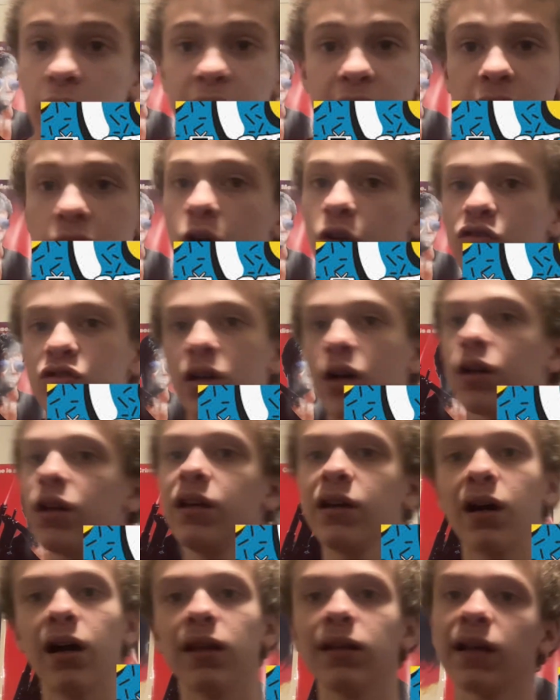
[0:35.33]
He goes out, he
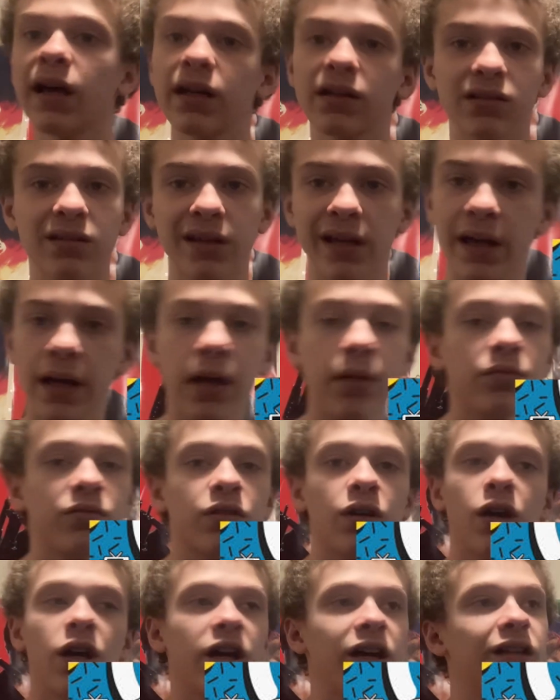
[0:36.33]
collects games,
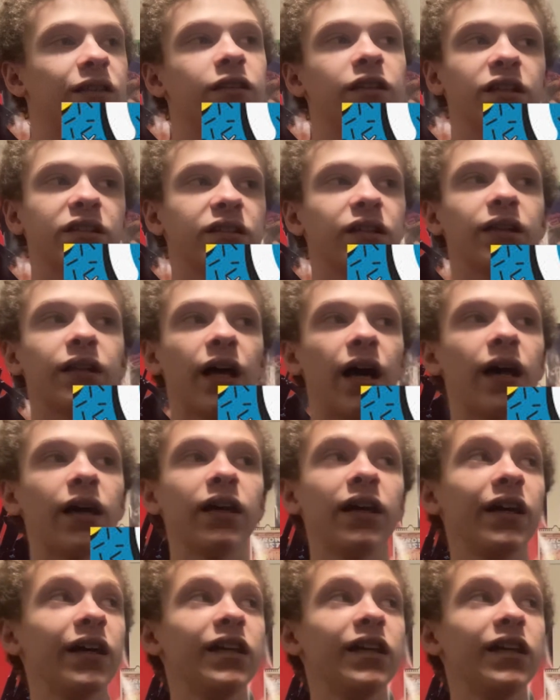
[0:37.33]
this and that.